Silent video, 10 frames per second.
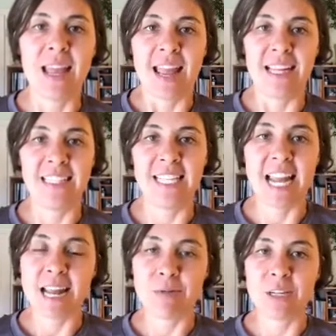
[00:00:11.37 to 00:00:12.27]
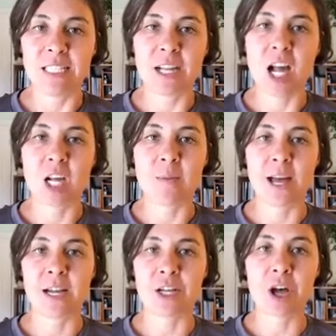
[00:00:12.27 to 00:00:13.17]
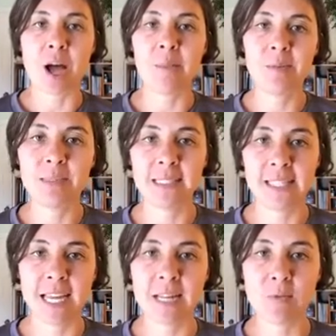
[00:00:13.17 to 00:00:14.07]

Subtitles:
And today I'm going to talk about a common mistake